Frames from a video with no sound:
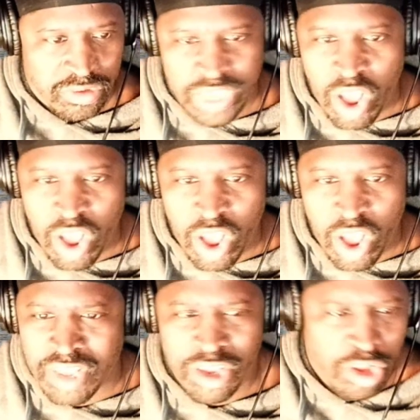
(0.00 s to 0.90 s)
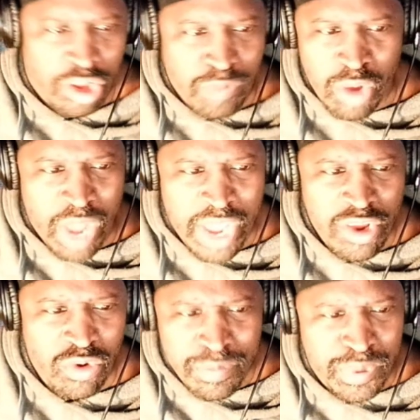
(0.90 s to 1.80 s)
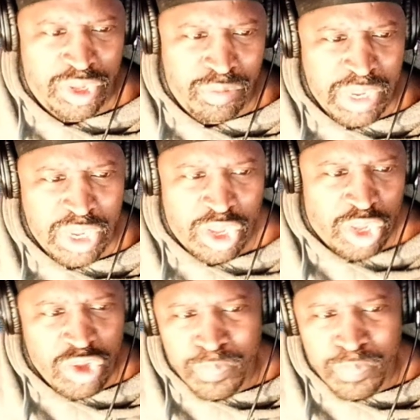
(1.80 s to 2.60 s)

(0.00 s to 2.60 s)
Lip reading: So when y'all be saying, Smack, why you ain't booking me?